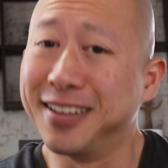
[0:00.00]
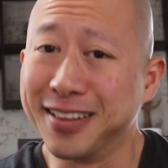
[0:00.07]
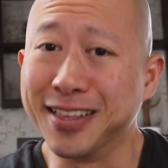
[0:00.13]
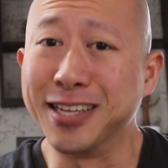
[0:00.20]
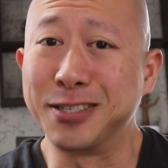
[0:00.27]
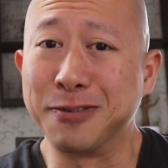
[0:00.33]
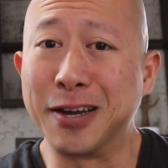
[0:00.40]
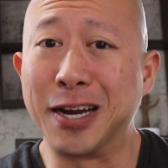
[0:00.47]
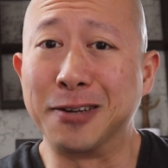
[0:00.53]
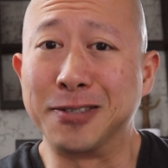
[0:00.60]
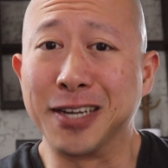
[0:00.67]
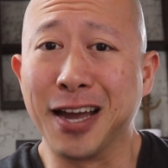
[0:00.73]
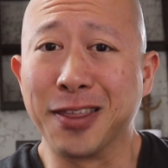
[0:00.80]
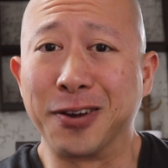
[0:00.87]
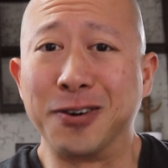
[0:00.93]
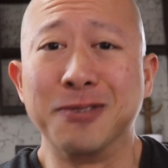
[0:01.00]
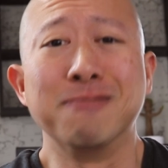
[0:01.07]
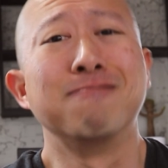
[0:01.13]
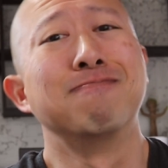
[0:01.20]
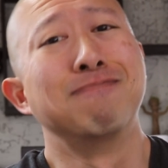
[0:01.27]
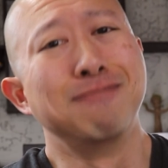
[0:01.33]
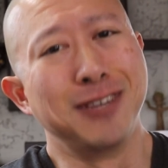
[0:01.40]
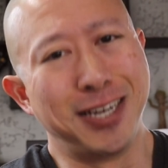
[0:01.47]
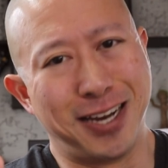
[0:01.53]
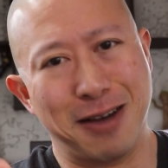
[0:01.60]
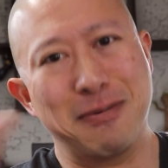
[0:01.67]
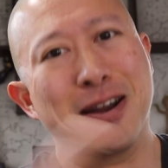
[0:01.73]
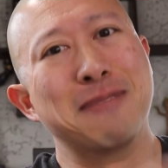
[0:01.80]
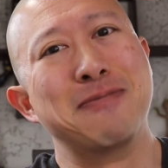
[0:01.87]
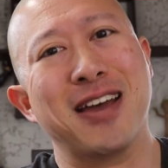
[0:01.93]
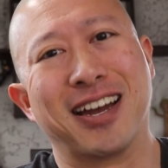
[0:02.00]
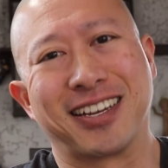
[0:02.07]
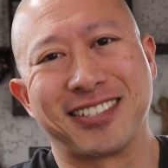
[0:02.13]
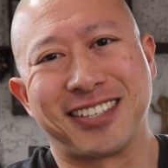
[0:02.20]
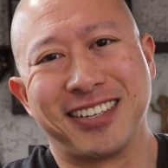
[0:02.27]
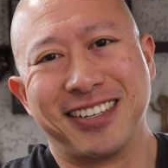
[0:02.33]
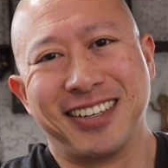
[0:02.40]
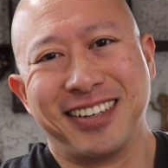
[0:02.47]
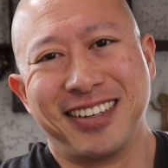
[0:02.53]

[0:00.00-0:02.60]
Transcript: Let's find out together, coming up next.